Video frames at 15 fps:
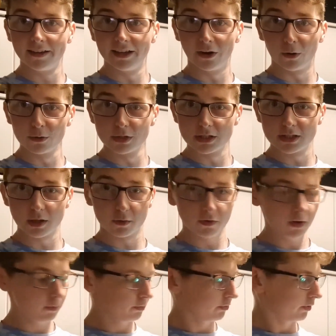It holds itself
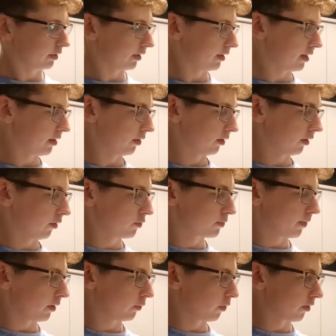up, and then the close
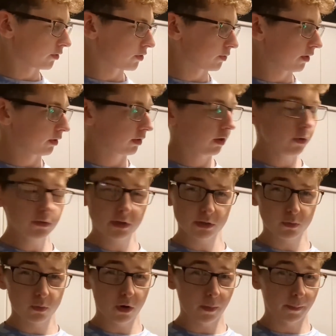button works as well. The close
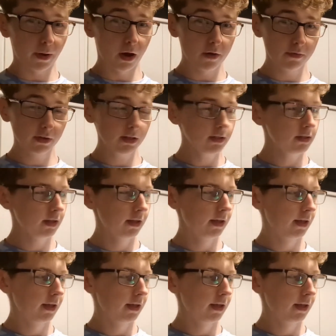doesn't work perfectly.